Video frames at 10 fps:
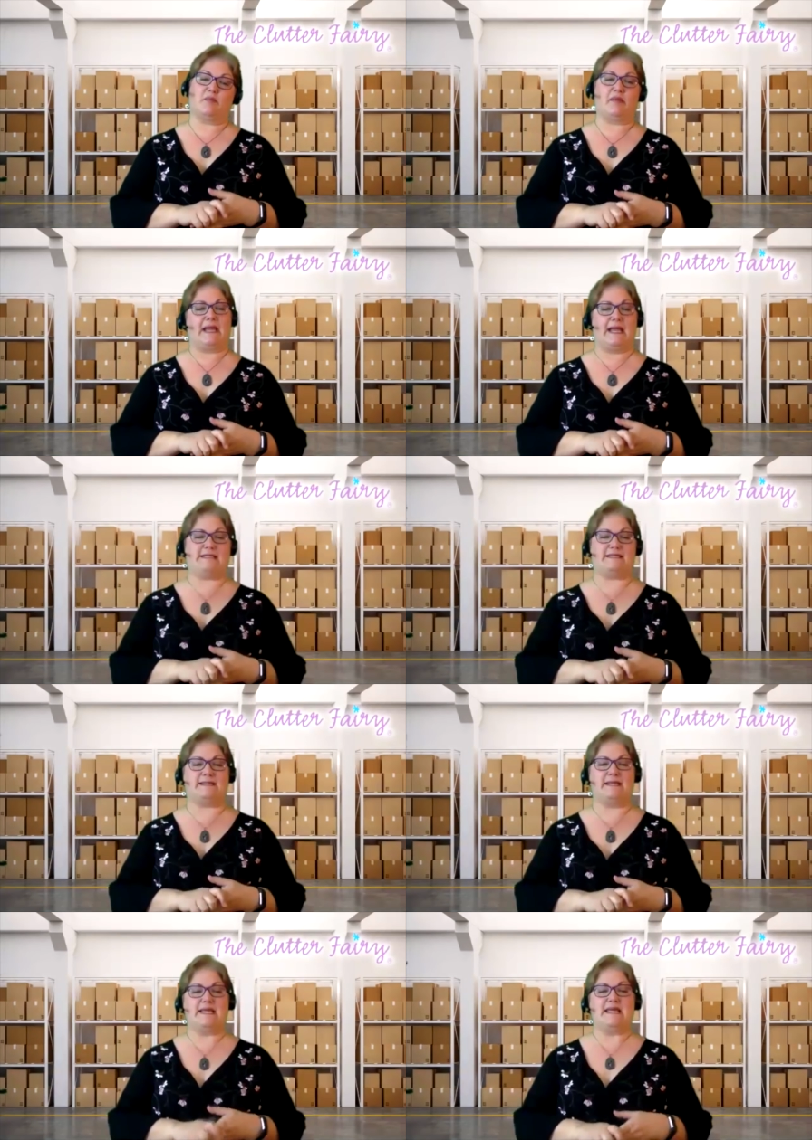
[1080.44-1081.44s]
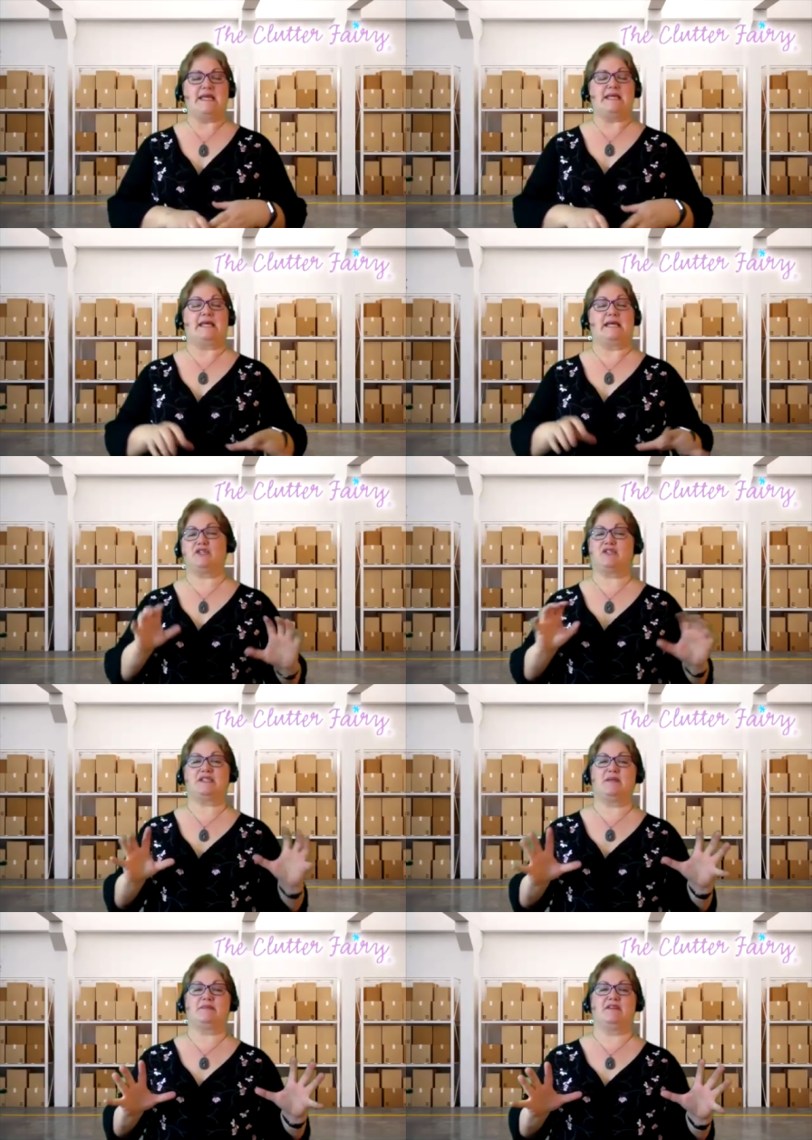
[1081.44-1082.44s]
plates. That's just
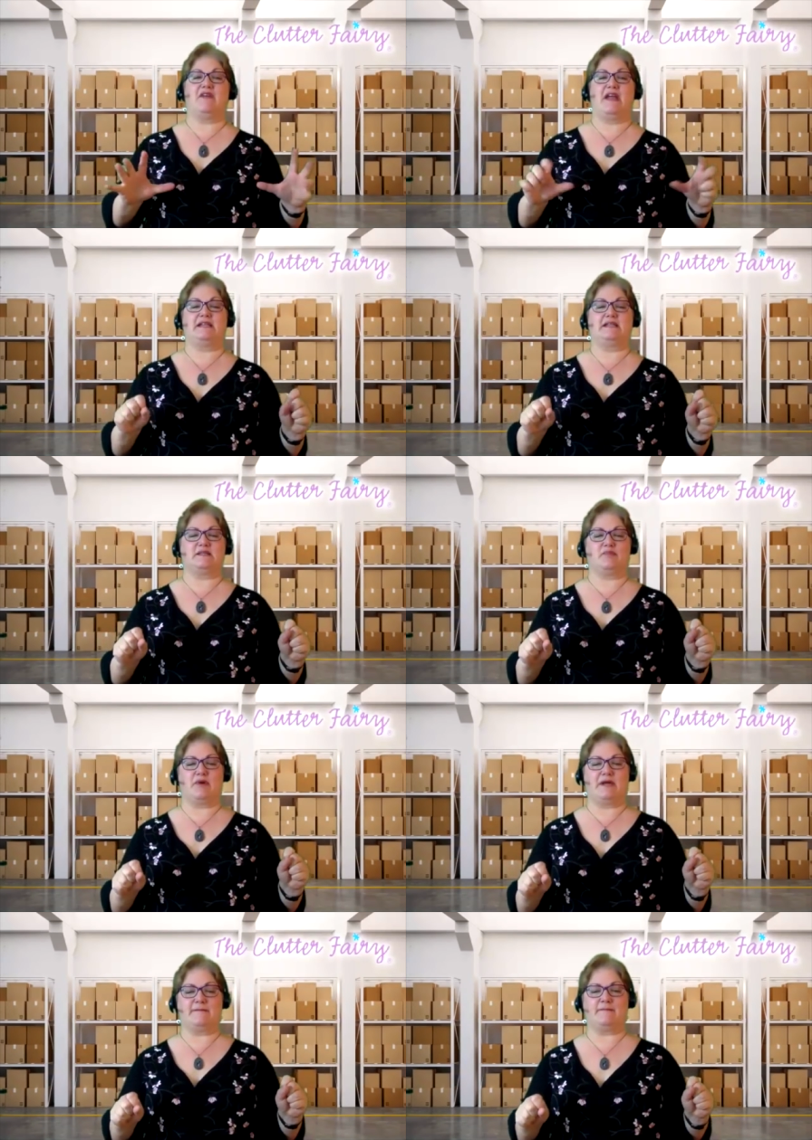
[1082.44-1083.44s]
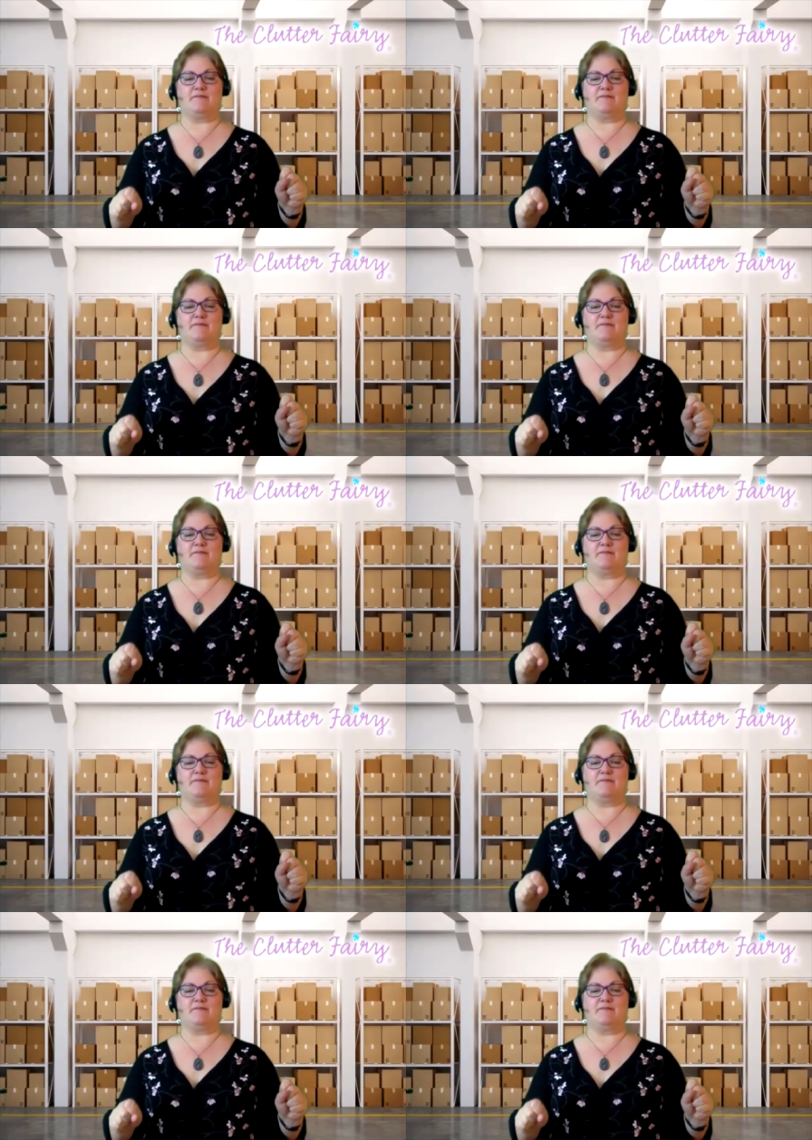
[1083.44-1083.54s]
tempting fate at this point.